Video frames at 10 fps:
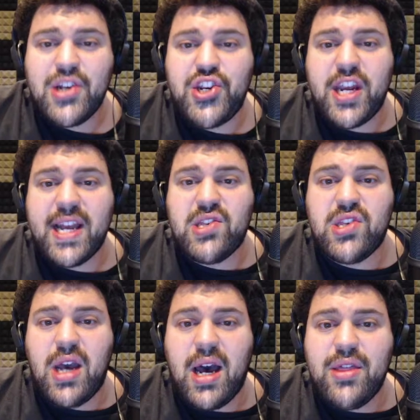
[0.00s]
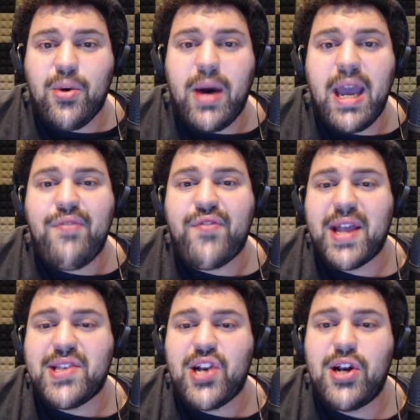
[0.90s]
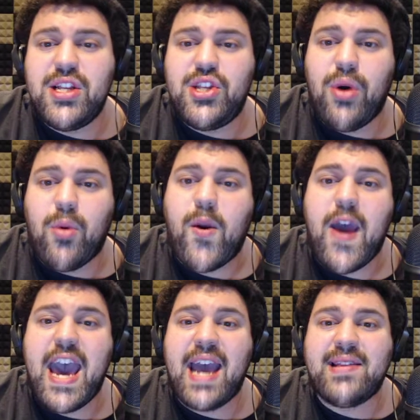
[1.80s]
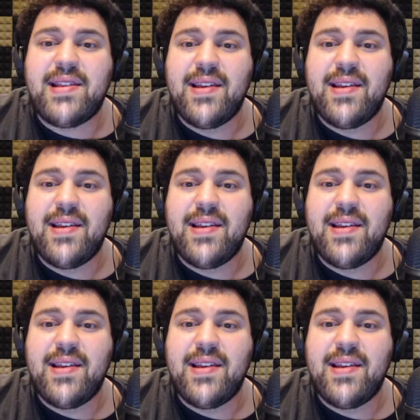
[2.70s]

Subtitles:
she gets the wife gets turned into a rat.